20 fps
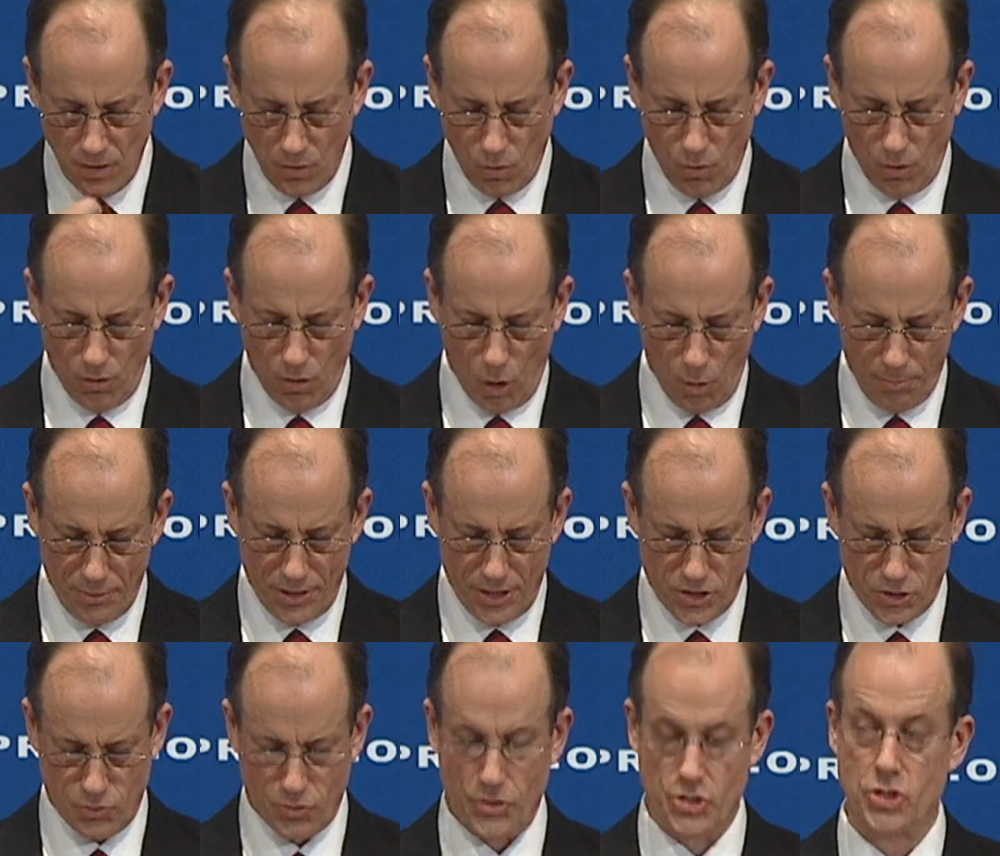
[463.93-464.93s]
quote,
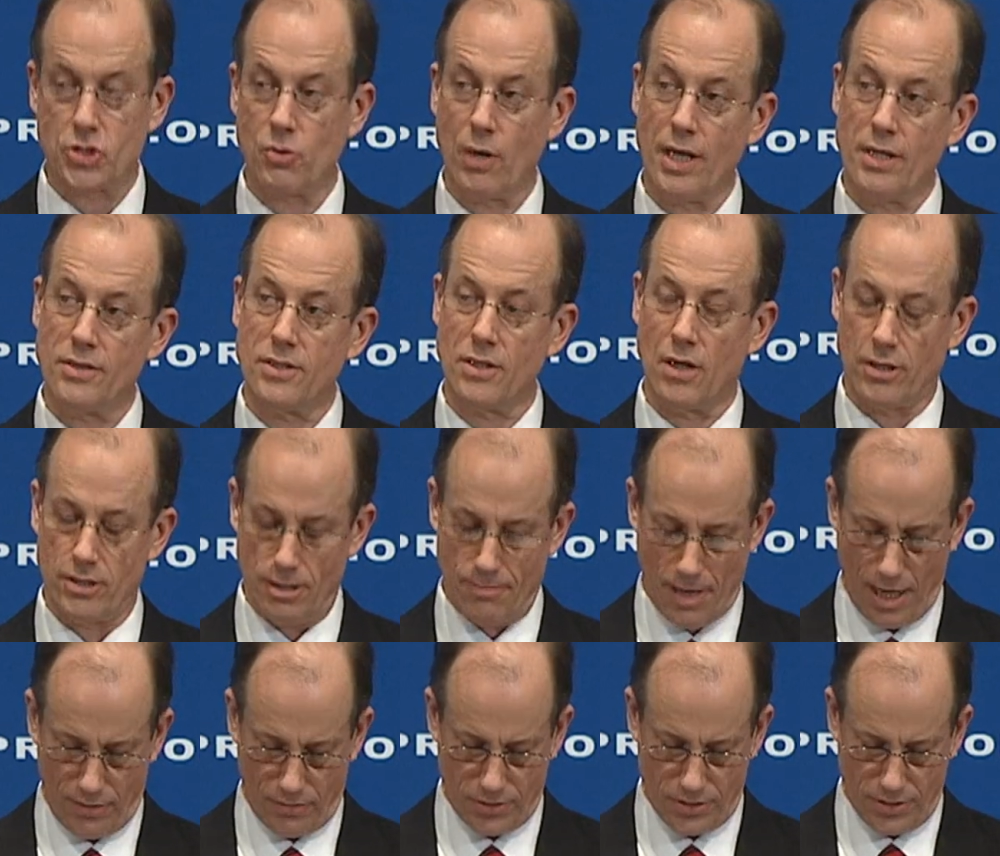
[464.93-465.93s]
openness will strengthen our
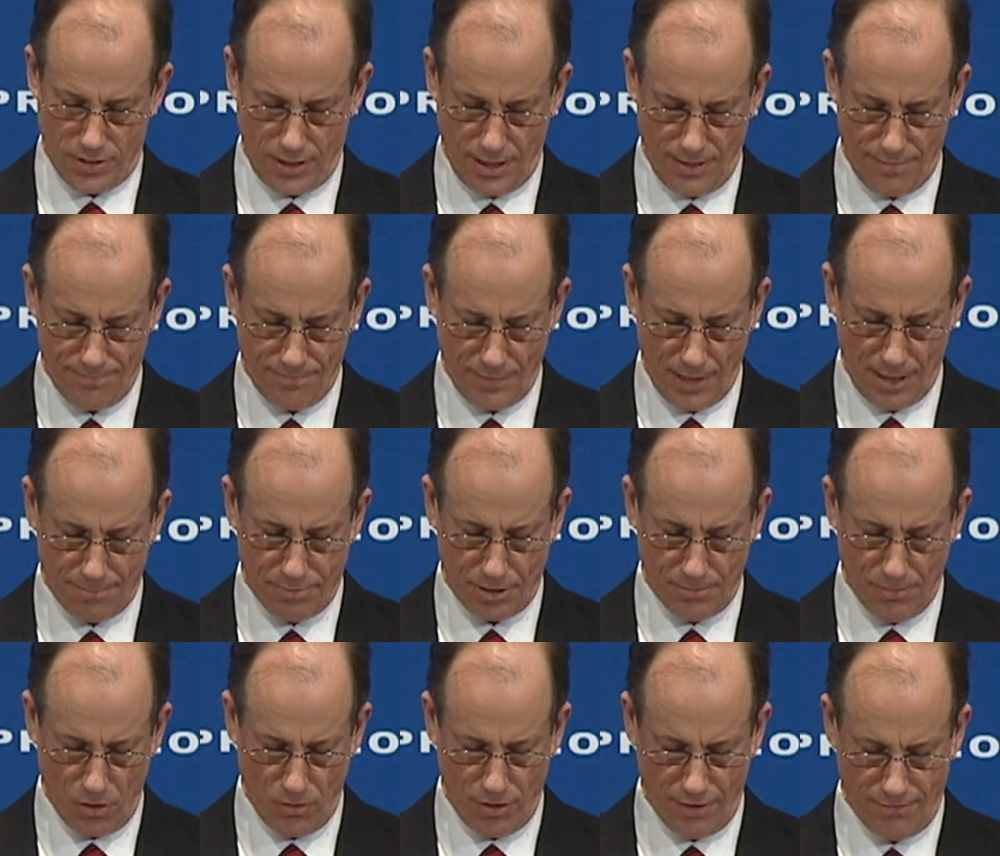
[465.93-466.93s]
democracy and
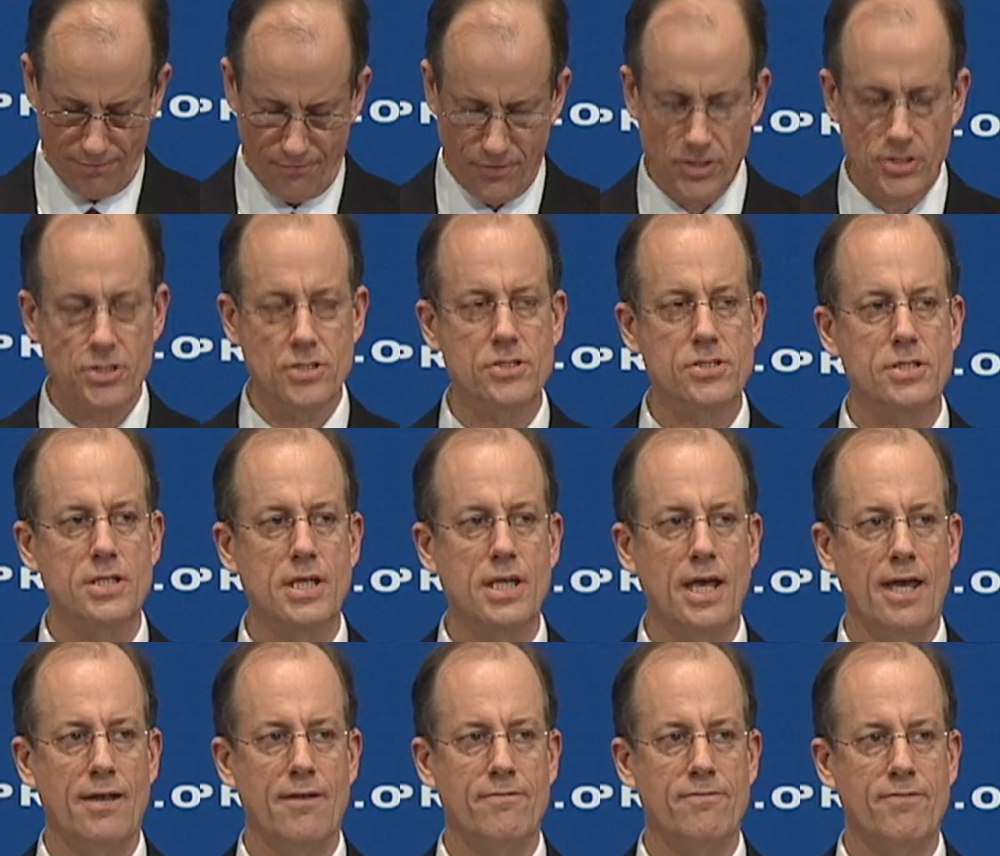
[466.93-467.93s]
promote efficiency
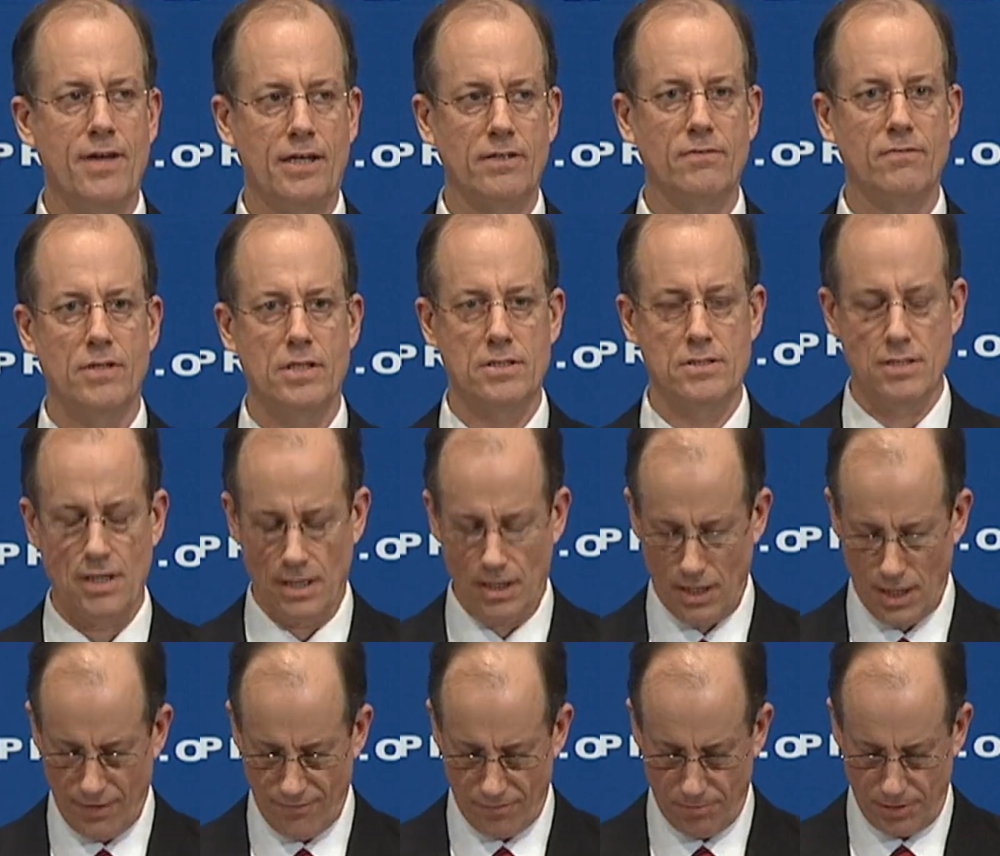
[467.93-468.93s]
and effectiveness in
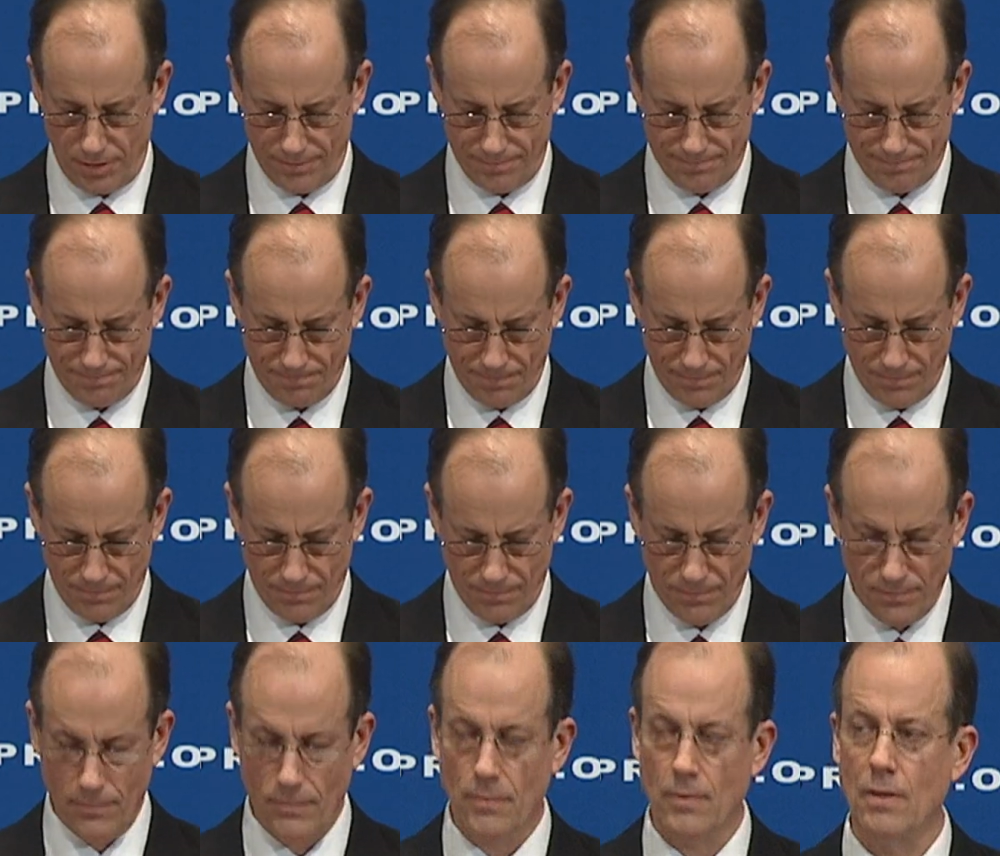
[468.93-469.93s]
government.
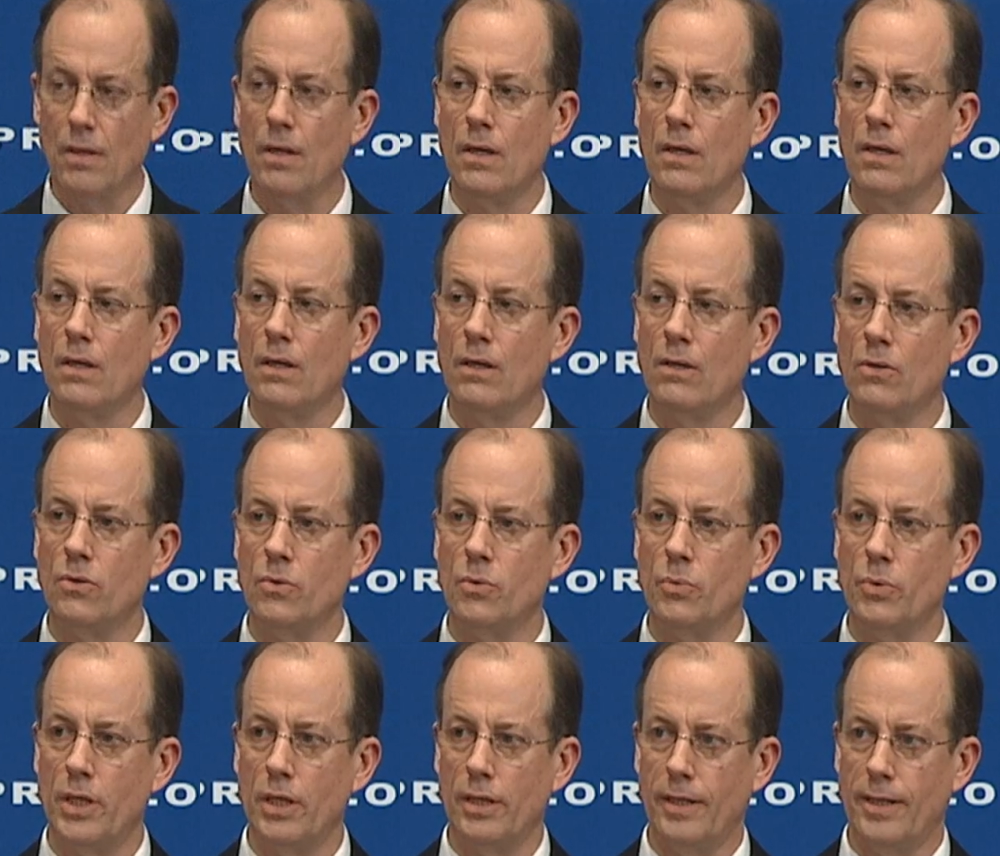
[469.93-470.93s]

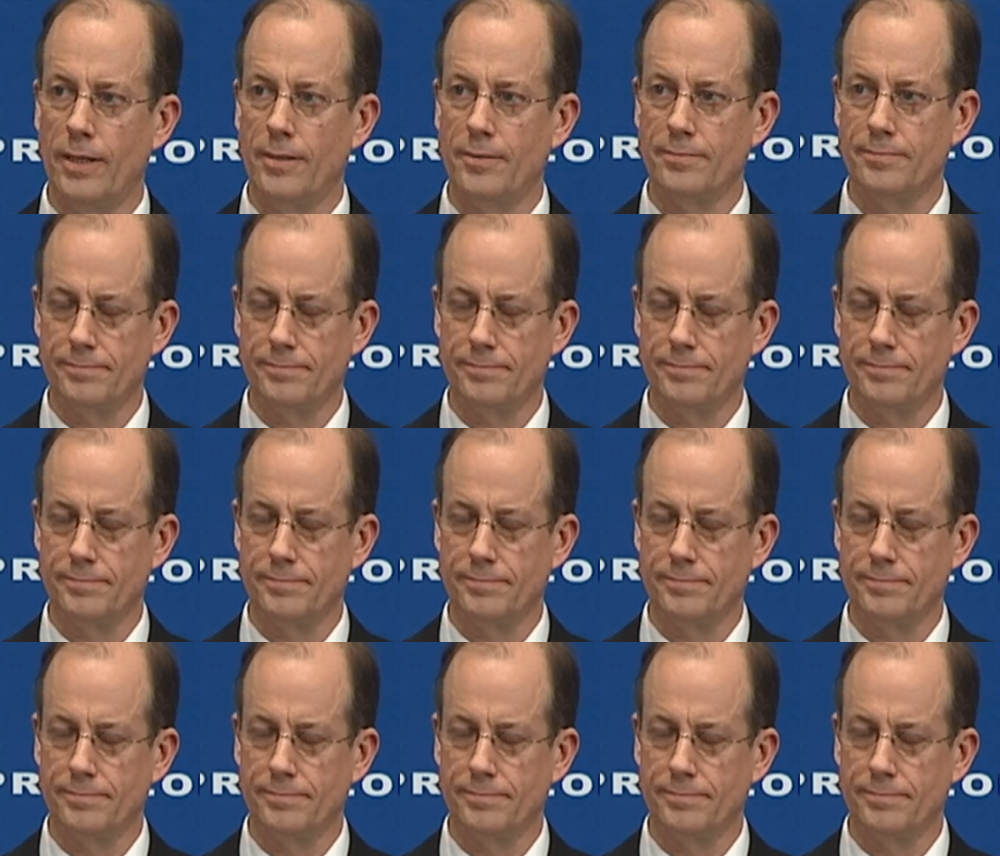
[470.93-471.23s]
Really?